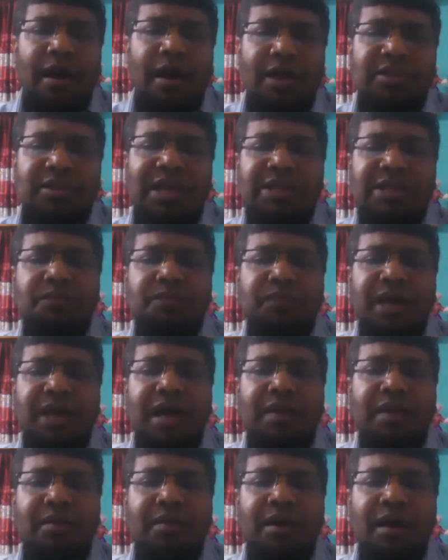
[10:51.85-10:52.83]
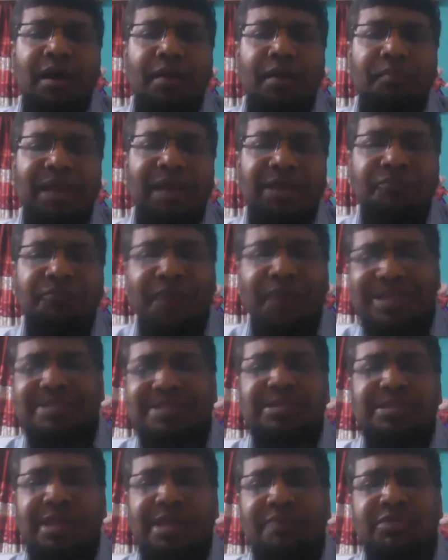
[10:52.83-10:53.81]
Shakespeare
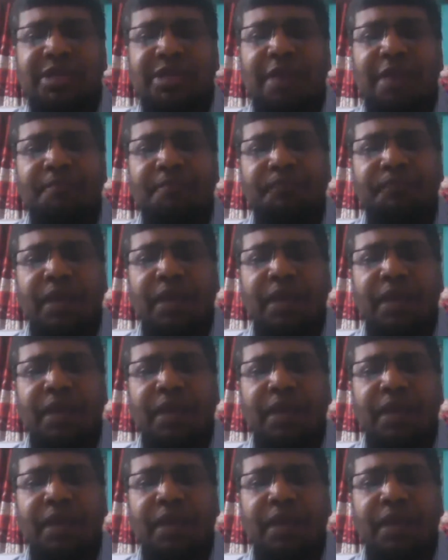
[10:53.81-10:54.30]
manifests himself